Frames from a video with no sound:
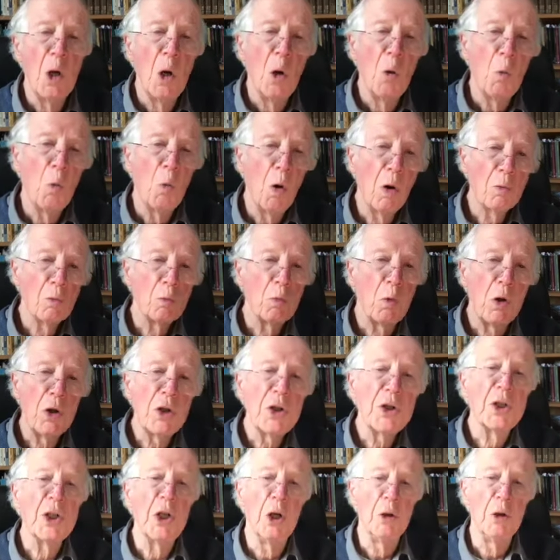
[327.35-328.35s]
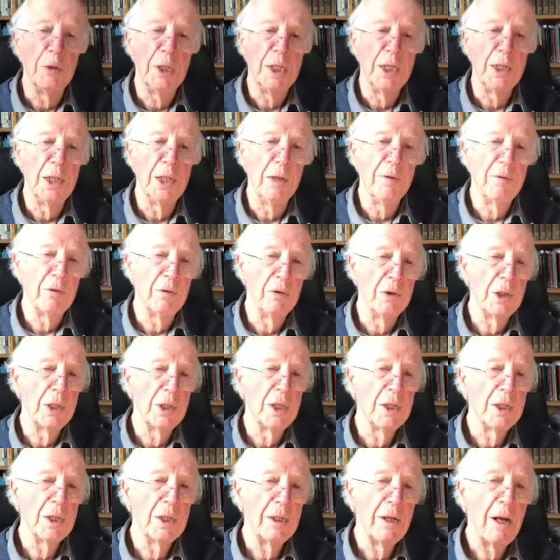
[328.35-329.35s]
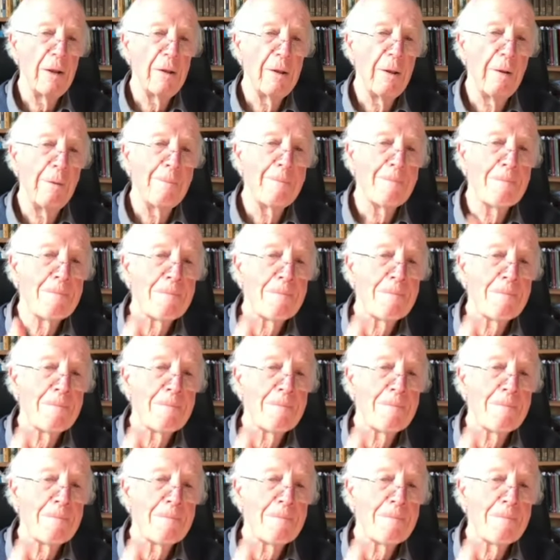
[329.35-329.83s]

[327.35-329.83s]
What was totally different is another